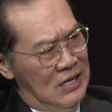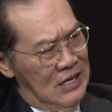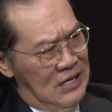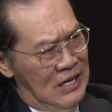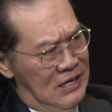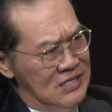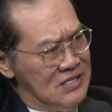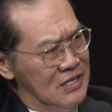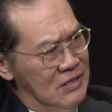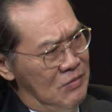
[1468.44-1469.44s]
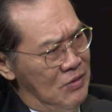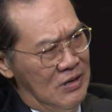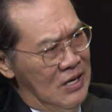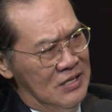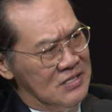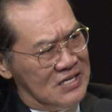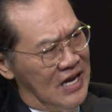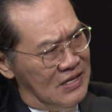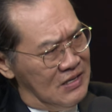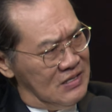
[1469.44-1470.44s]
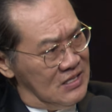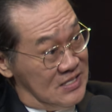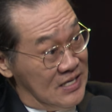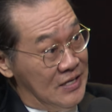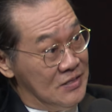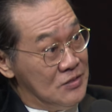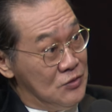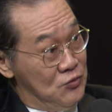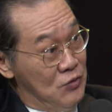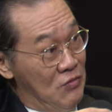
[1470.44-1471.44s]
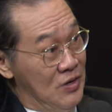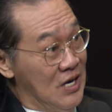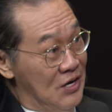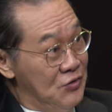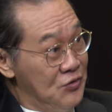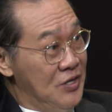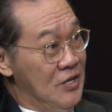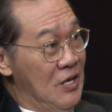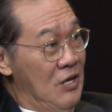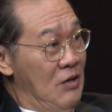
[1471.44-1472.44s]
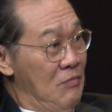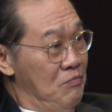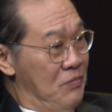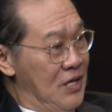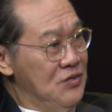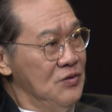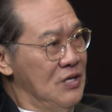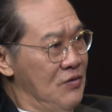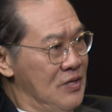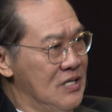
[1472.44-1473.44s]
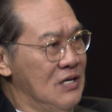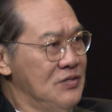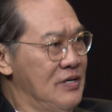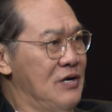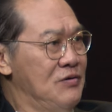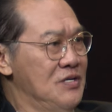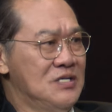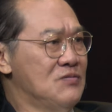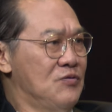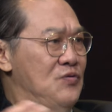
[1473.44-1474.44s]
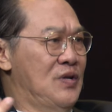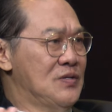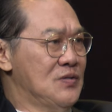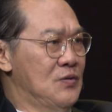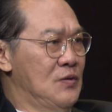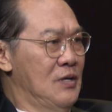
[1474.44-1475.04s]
enlisting about at least 10 sites throughout the country based on our industrial heritage. This is for UNESCO.